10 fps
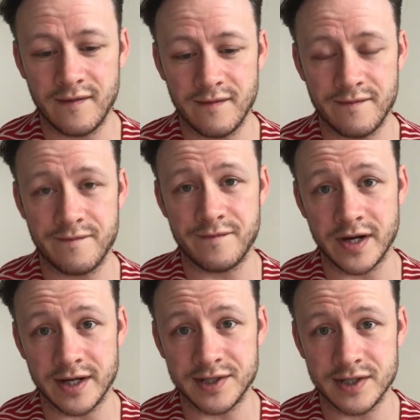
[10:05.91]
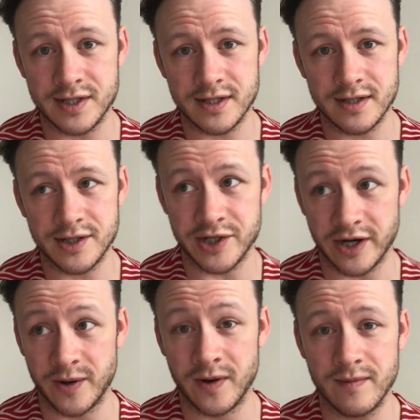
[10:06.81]
first
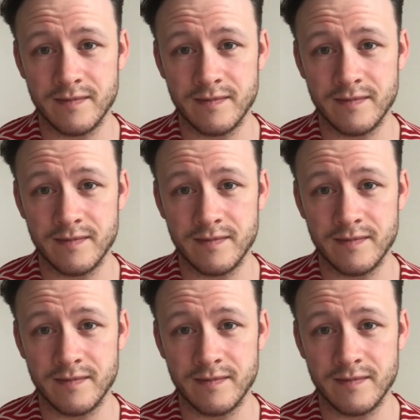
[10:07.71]
show